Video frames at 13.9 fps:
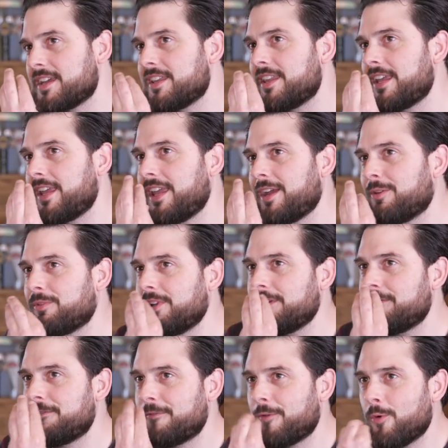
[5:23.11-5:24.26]
and they can't really
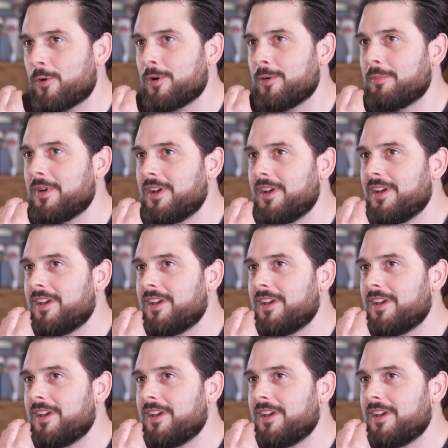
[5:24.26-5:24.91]
form,